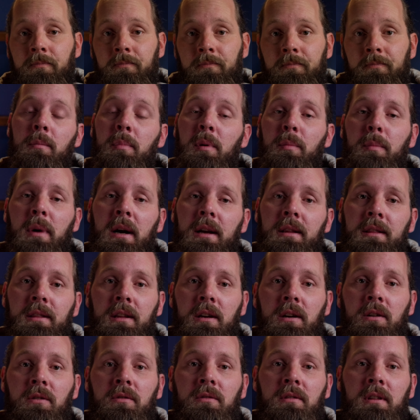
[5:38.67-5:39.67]
Keep in mind
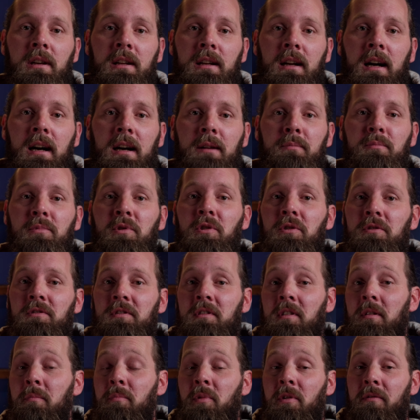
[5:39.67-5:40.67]
though that I'm not
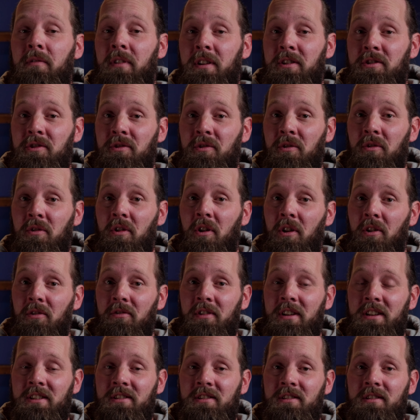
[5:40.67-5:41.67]
a professional
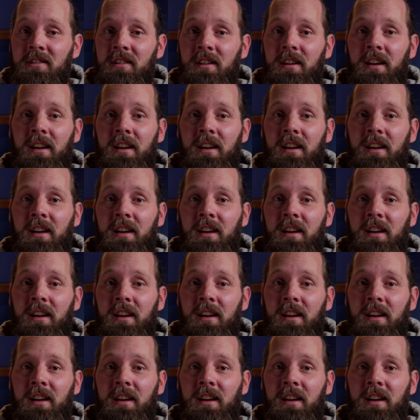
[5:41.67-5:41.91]
colorist